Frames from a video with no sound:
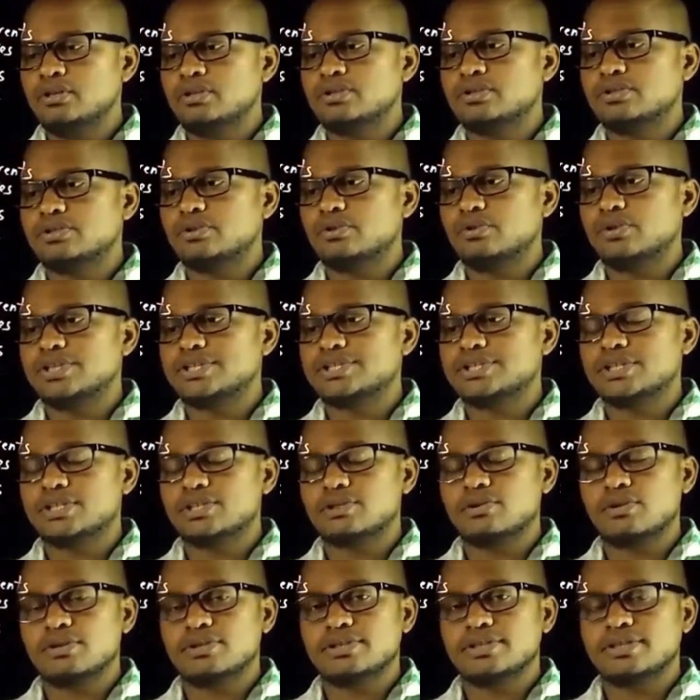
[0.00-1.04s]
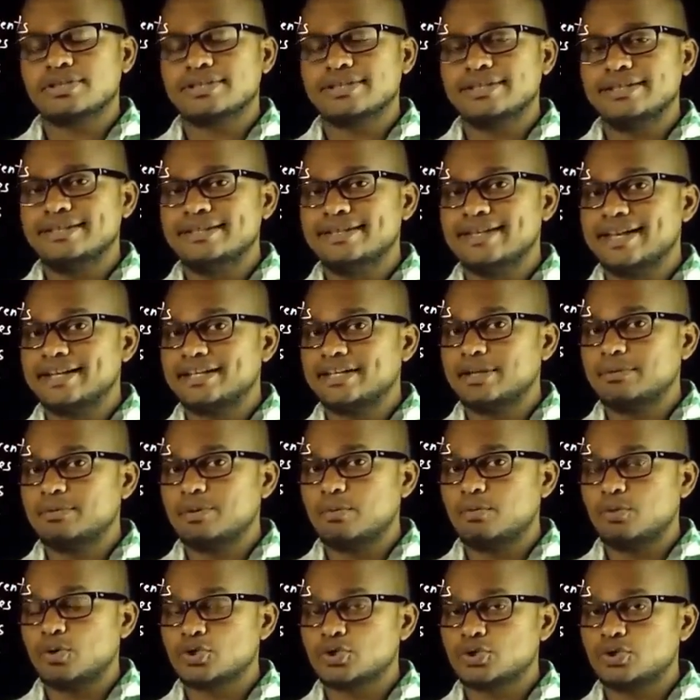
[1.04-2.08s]
so hysteresis losses is directly
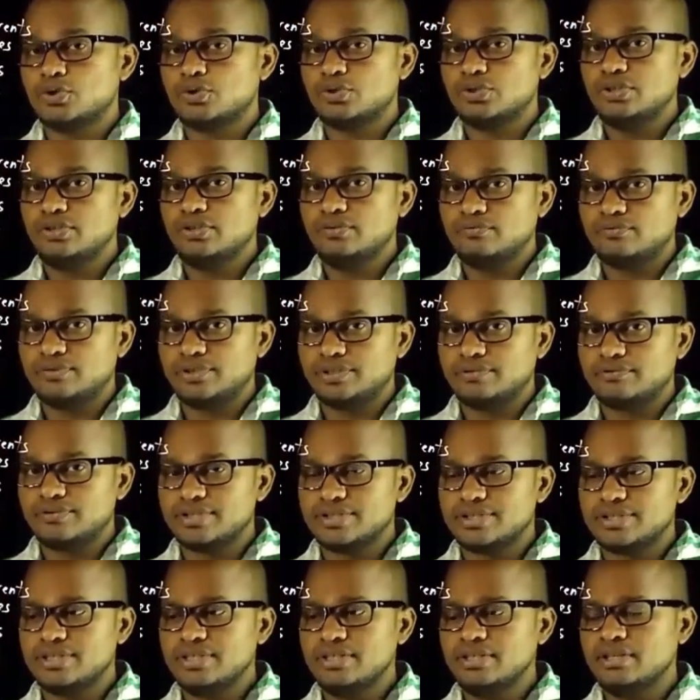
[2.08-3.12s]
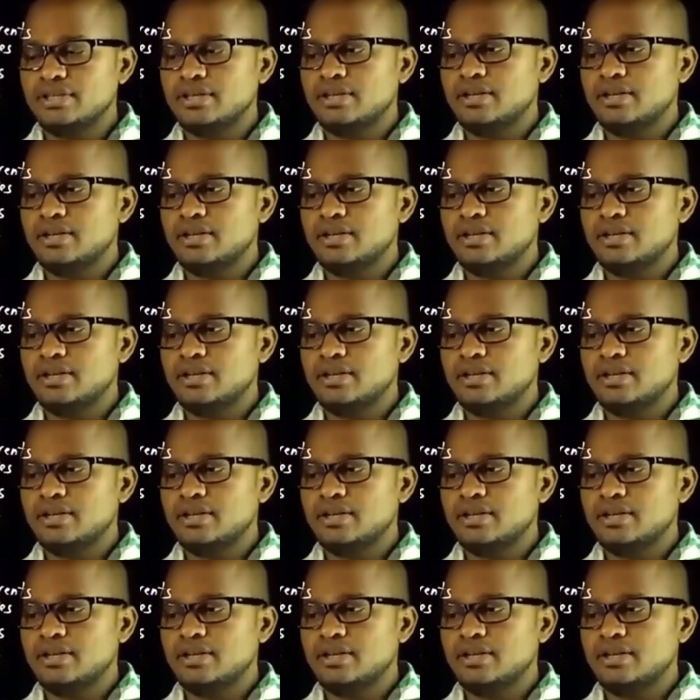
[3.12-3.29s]
proportional to the frequency,